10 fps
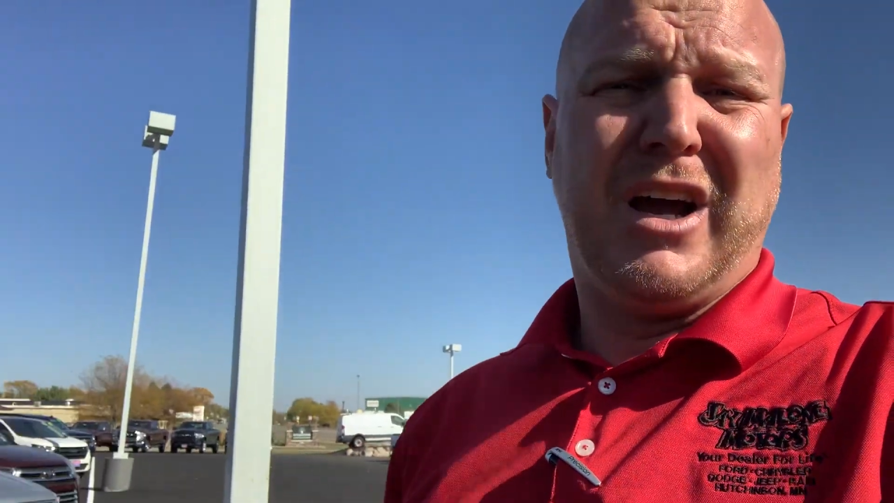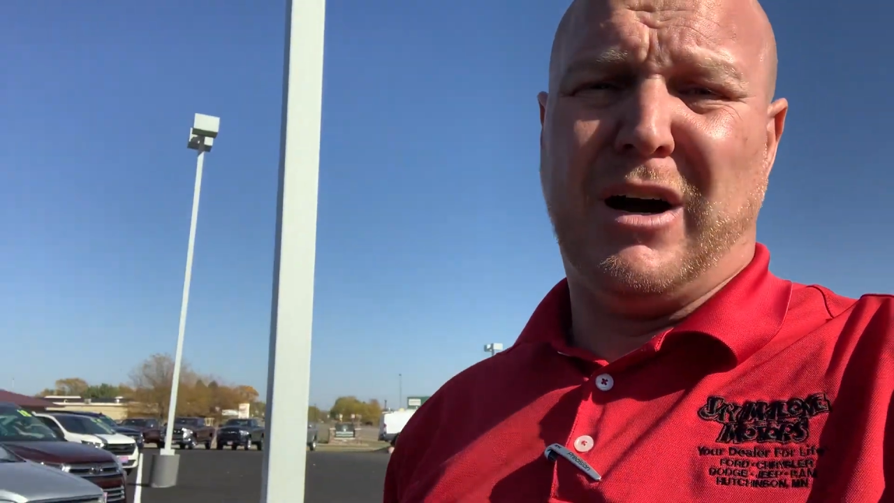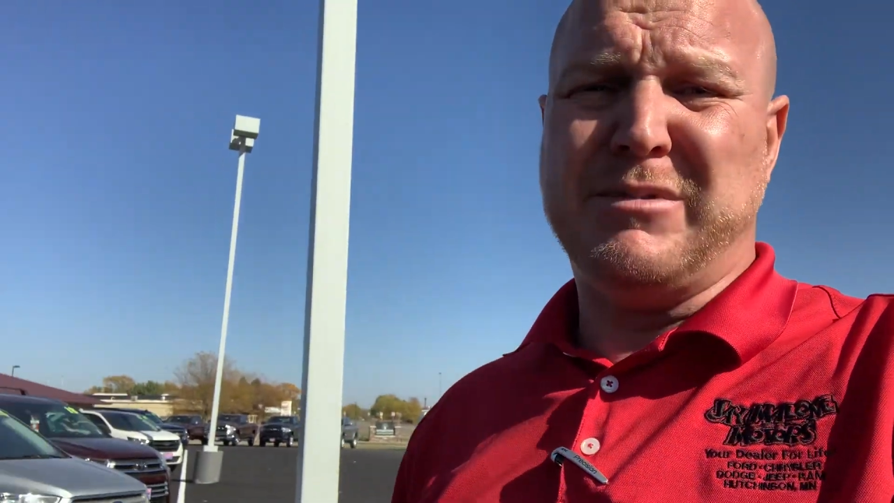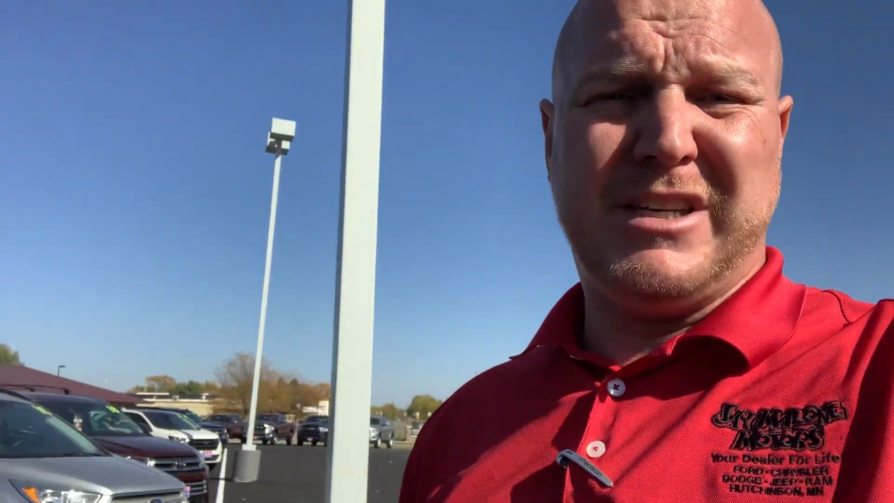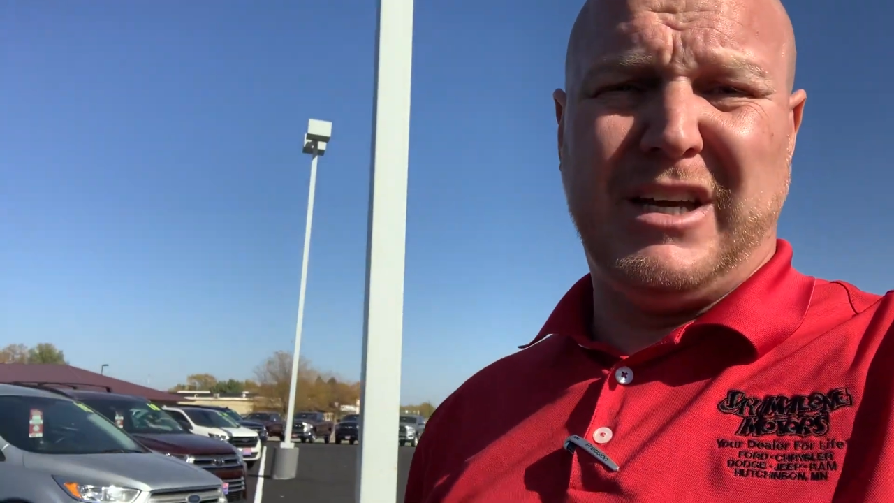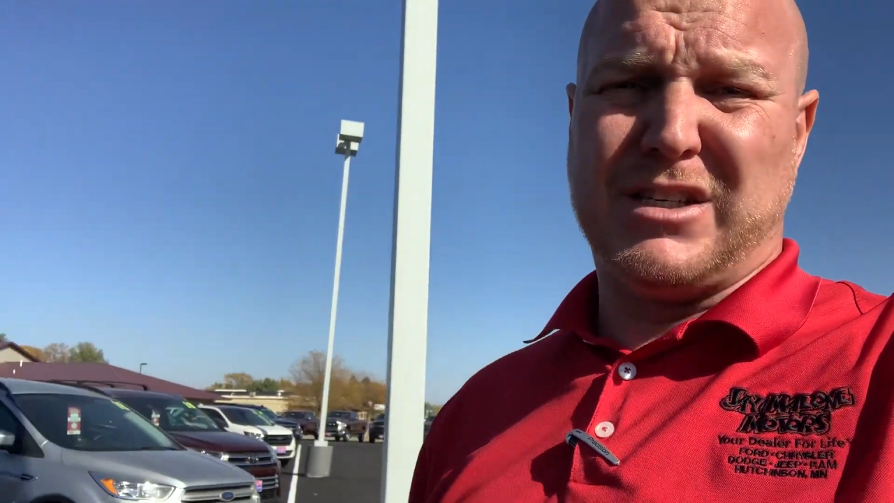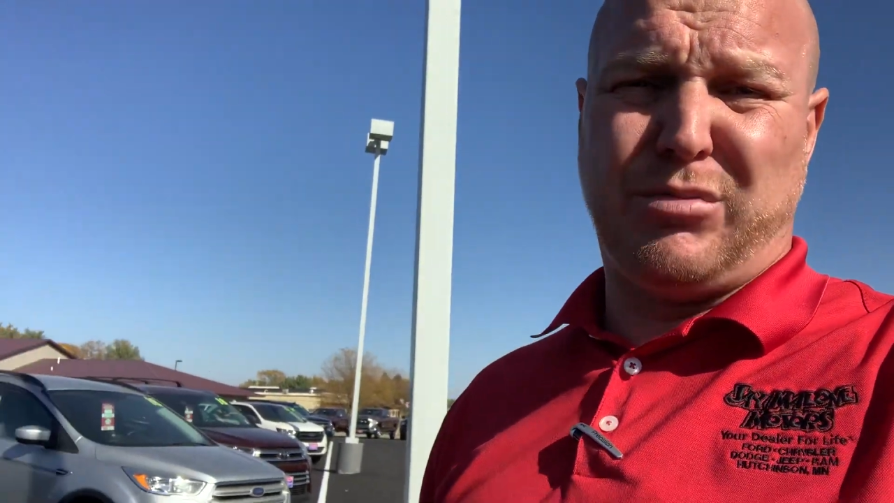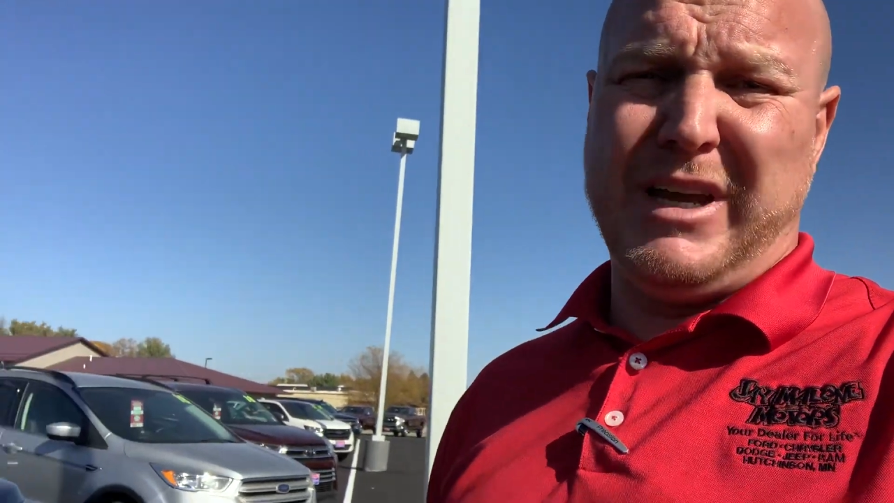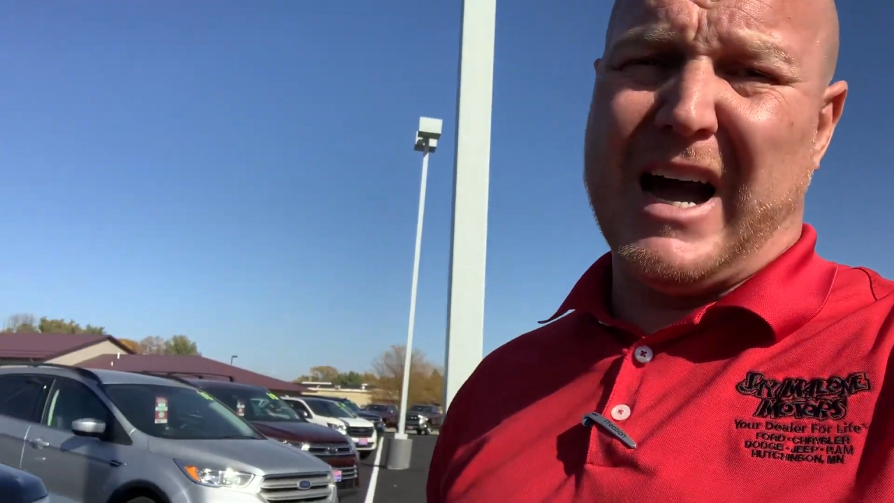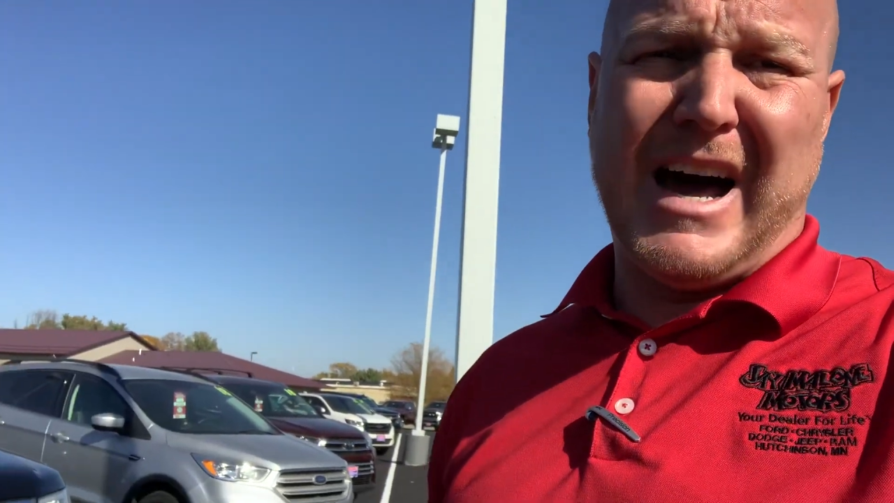come see us.
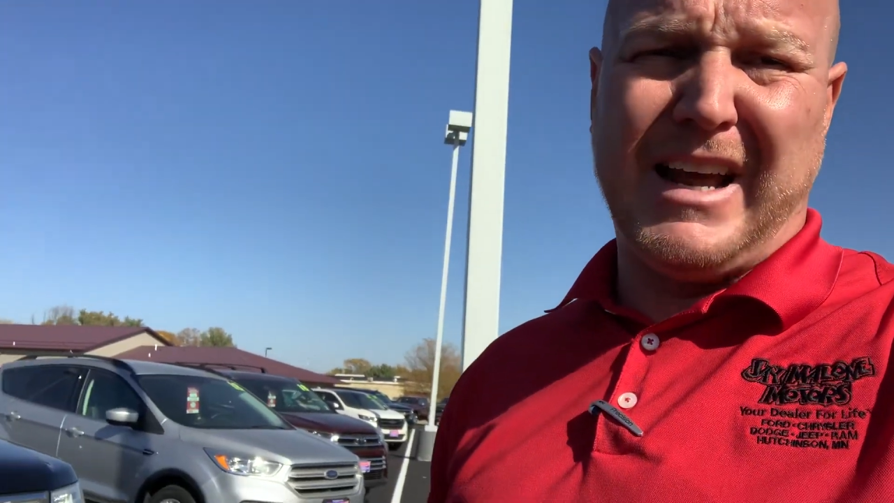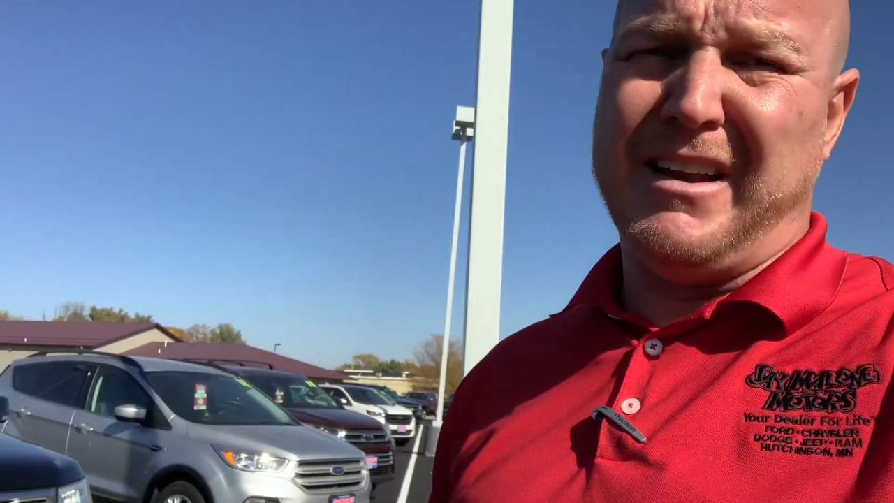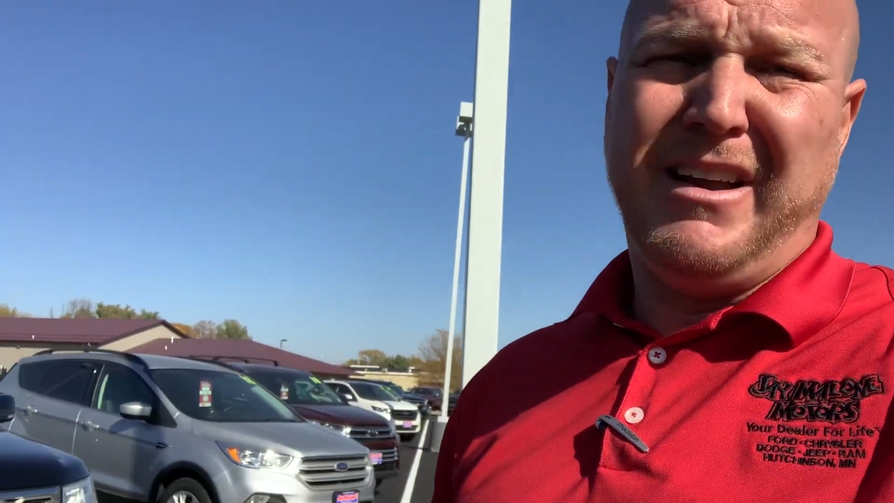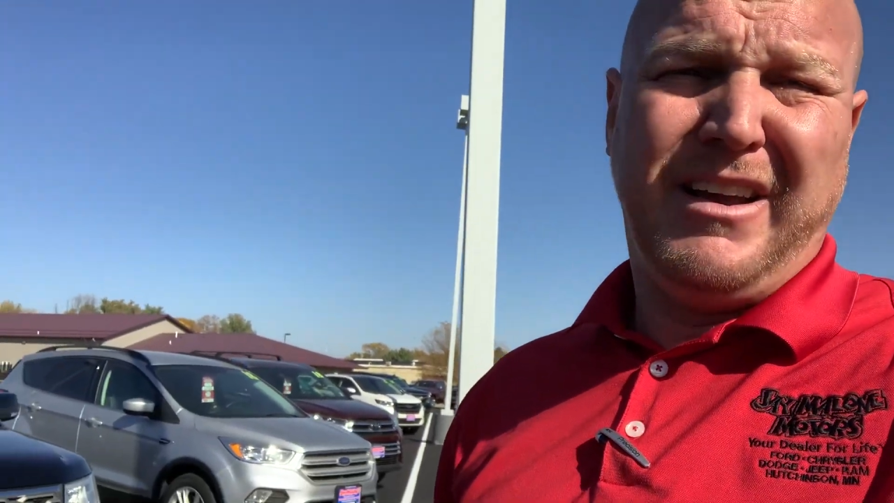We got it.